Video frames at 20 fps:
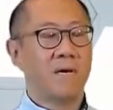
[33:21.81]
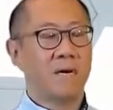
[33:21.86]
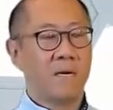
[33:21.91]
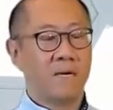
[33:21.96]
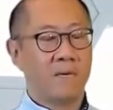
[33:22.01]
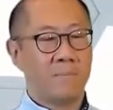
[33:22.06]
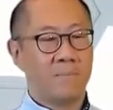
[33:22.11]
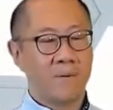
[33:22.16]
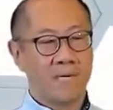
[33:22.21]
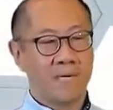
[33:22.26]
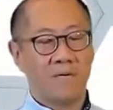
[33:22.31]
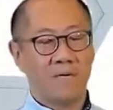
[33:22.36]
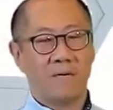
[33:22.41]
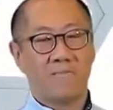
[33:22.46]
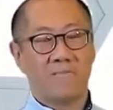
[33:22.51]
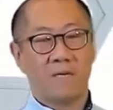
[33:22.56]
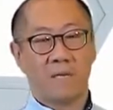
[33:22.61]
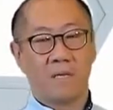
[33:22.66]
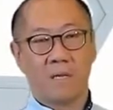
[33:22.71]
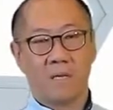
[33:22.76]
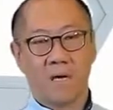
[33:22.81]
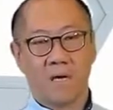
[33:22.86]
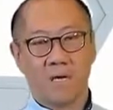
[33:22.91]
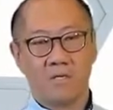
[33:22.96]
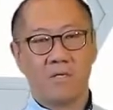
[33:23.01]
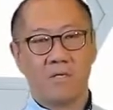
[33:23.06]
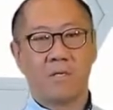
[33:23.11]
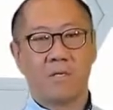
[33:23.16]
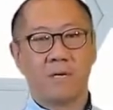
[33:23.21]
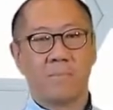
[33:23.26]
And many of the
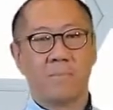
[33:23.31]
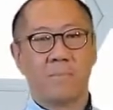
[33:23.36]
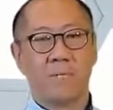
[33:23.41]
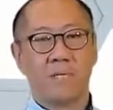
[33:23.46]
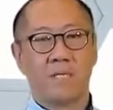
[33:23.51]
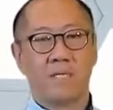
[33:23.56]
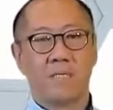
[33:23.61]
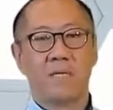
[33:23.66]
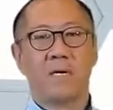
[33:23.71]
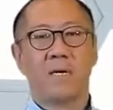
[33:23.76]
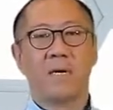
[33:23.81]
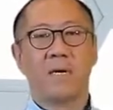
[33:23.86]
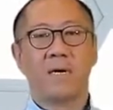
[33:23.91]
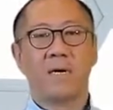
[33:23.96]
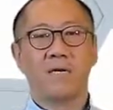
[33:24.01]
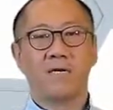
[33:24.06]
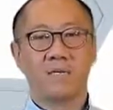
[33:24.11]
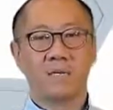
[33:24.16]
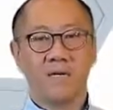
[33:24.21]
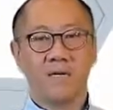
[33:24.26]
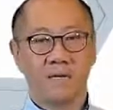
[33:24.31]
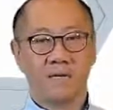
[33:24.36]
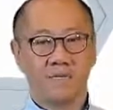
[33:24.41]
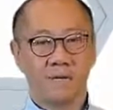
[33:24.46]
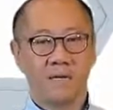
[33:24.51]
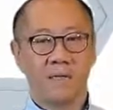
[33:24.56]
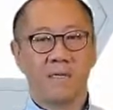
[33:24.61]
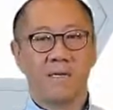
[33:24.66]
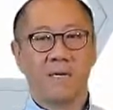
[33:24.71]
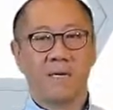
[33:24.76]
larger companies are actually
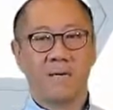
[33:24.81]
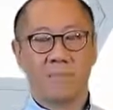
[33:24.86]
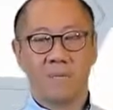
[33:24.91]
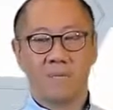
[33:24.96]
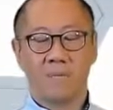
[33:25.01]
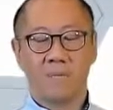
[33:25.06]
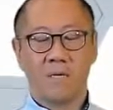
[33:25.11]
giving them